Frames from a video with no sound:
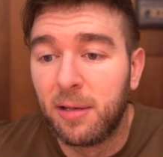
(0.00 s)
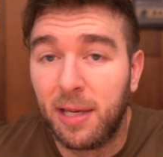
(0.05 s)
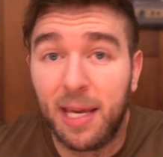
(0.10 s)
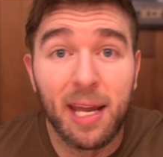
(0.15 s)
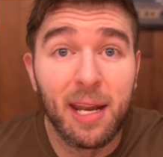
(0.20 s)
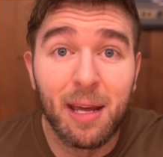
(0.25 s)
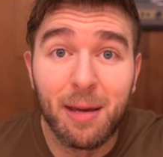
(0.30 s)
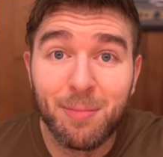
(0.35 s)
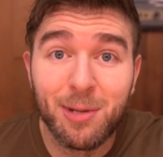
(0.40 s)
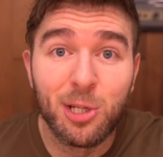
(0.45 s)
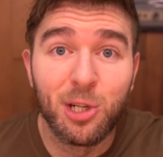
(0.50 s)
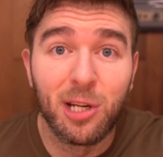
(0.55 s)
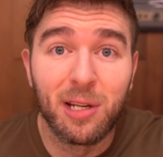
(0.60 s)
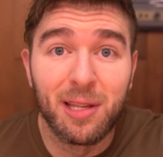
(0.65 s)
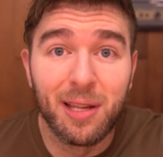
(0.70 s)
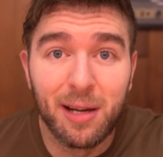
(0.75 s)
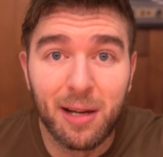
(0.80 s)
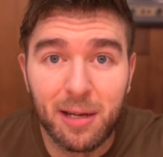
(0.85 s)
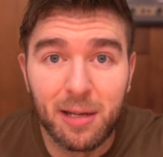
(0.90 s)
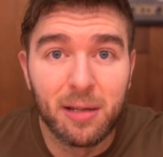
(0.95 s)
Get
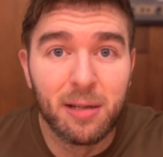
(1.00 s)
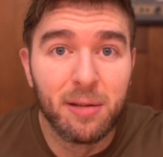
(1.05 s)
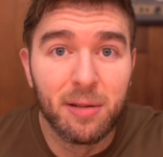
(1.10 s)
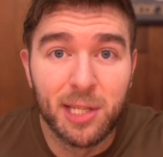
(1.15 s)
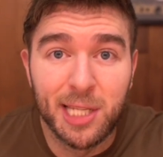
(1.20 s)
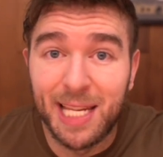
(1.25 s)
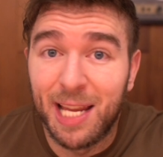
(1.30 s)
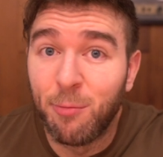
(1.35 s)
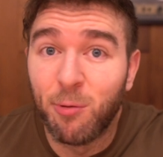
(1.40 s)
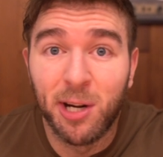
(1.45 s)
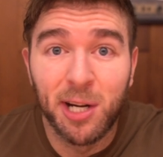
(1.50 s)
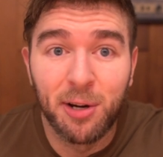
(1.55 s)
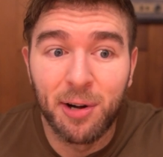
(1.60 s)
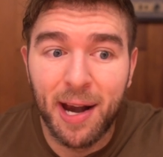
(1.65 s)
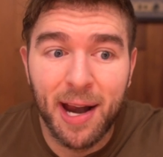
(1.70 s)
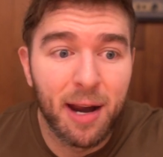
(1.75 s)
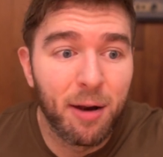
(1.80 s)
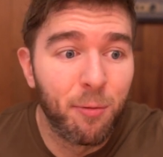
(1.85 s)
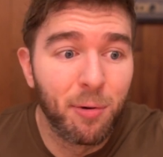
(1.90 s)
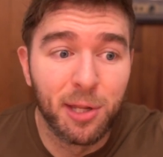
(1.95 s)
imaging done. See where
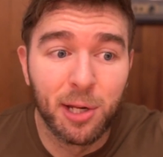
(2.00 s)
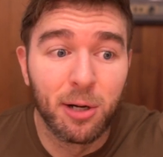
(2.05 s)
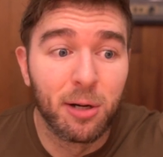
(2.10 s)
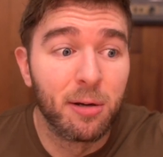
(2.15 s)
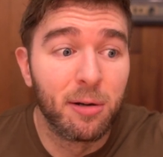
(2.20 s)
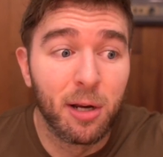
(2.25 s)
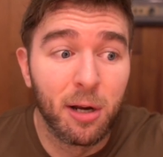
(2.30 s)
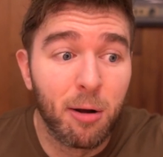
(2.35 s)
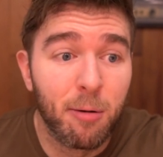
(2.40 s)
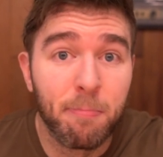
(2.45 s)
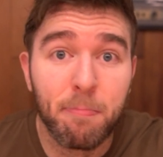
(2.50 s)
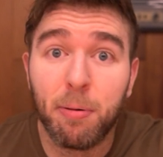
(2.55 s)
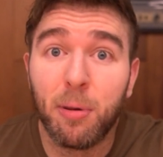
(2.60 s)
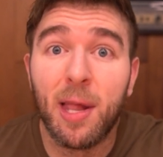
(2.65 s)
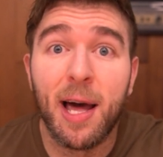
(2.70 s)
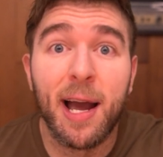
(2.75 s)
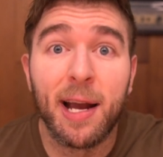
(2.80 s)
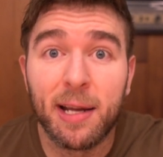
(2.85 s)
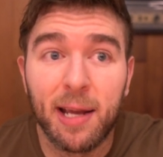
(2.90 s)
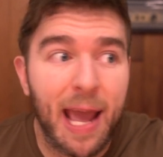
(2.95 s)
you're at with your, you know,
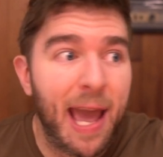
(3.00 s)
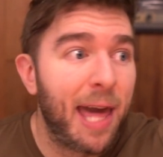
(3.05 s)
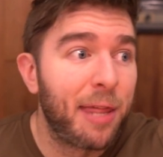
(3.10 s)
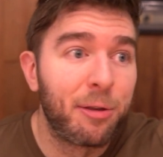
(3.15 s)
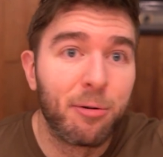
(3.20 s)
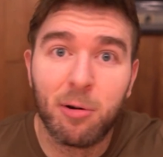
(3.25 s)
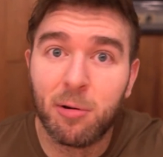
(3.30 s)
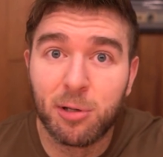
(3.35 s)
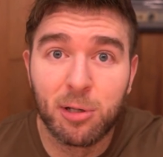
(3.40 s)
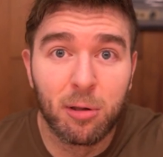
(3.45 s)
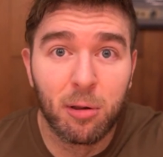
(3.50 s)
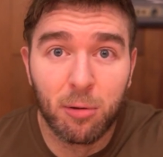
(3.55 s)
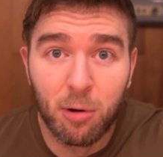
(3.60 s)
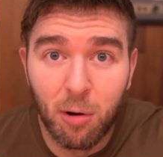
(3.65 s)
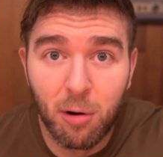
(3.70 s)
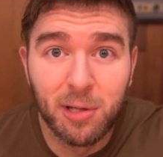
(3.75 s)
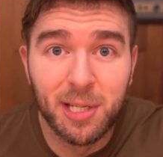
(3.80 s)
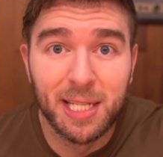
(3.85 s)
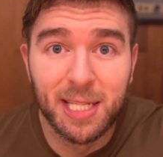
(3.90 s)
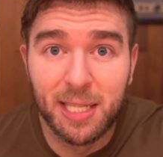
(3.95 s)
plaque
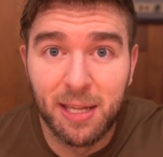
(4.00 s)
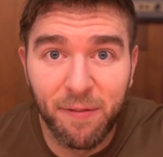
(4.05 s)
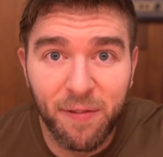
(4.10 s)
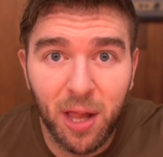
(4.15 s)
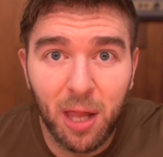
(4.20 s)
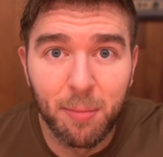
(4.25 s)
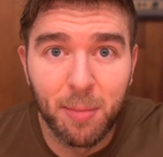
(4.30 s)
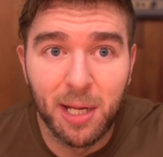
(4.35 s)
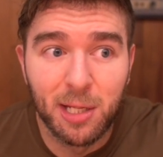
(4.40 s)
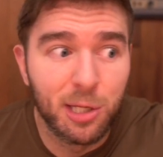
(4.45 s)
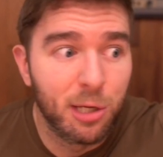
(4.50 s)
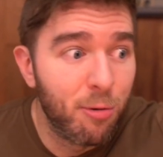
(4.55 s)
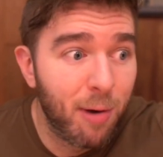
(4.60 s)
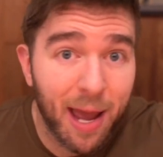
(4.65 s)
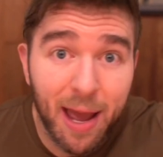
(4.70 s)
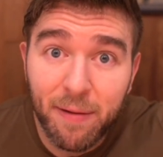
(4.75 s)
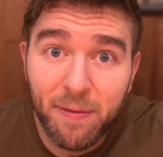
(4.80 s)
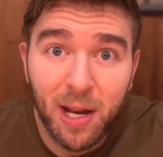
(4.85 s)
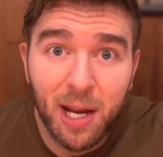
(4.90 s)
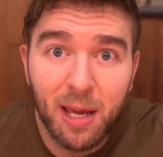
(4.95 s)
atherosclerosis development. Do you
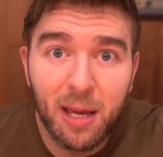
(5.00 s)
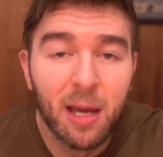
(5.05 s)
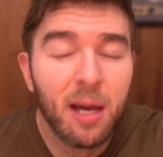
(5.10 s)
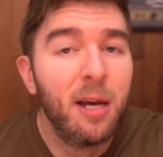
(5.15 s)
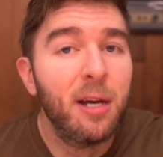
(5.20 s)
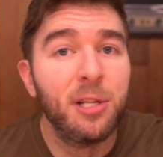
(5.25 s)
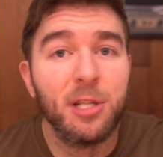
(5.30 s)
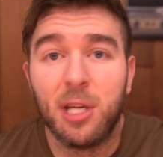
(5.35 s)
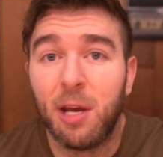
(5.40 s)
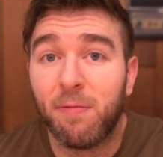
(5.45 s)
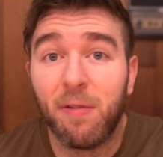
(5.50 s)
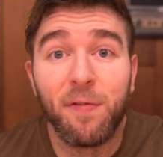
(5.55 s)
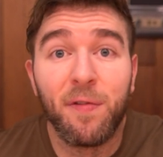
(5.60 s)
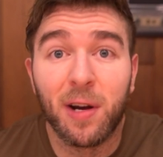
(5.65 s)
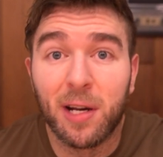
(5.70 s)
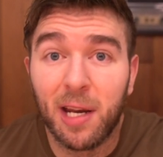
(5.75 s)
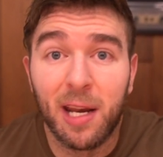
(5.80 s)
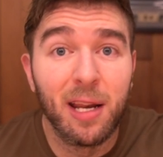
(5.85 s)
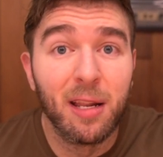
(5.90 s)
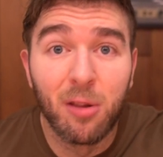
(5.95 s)
have any? Do you have a
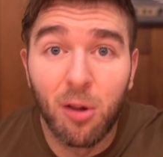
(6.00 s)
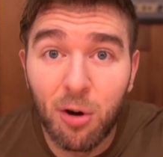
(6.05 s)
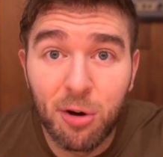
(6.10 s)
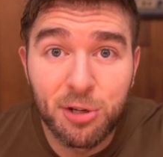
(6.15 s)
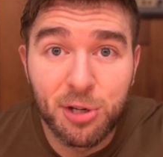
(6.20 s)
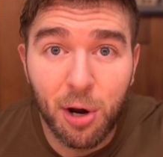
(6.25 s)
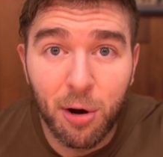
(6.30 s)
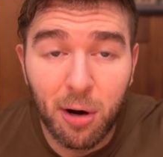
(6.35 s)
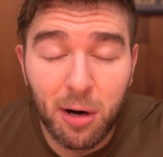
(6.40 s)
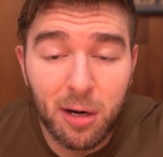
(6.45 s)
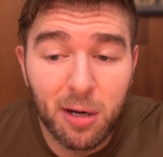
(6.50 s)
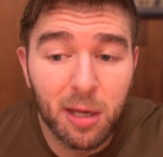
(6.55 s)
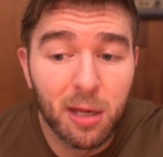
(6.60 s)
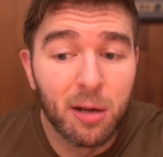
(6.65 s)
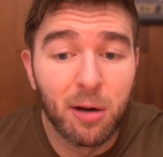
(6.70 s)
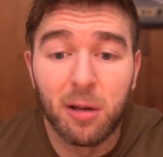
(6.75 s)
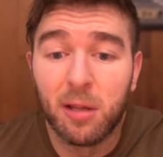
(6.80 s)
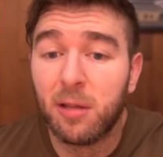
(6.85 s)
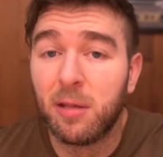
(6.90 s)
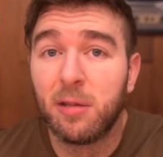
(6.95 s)
fucking enlarged heart?